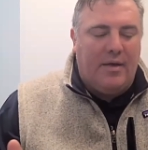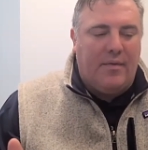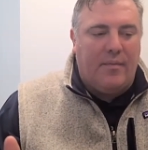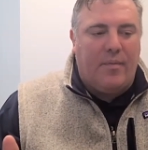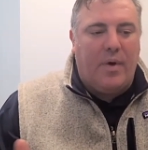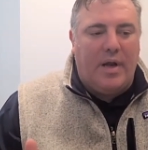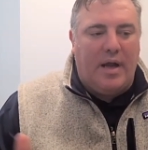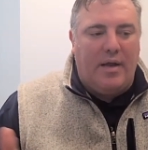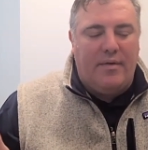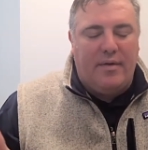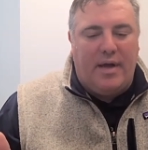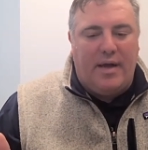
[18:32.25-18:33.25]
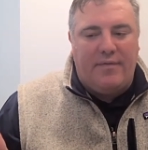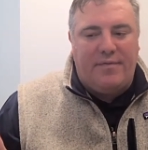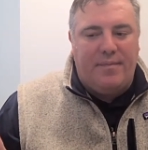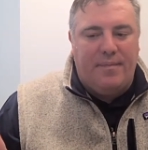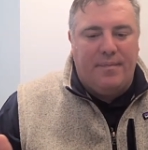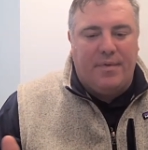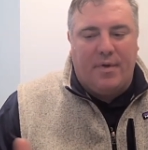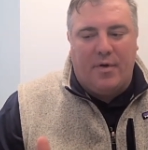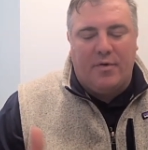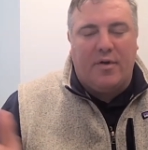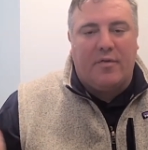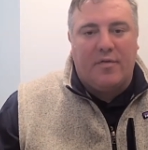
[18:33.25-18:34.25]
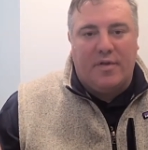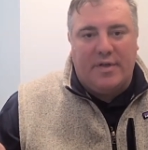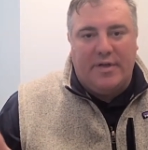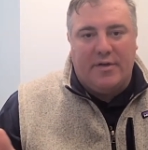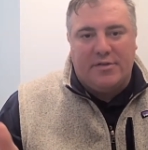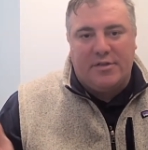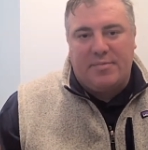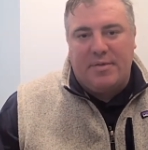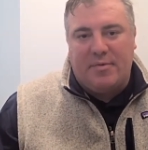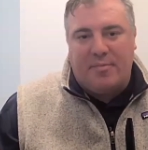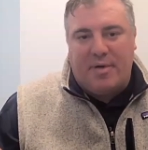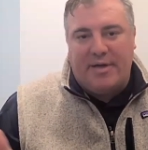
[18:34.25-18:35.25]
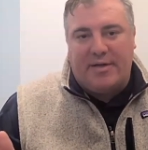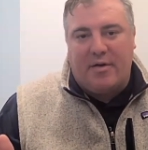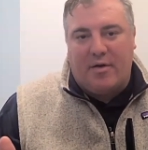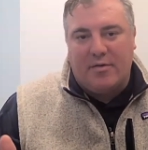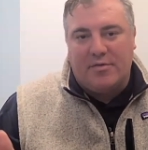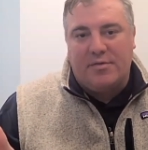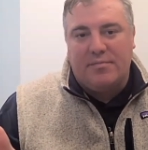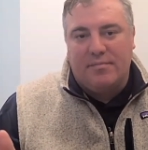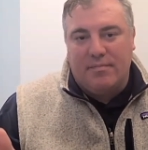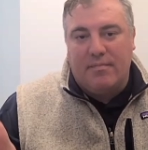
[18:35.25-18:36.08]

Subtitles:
what I've learned over the years is people buy cars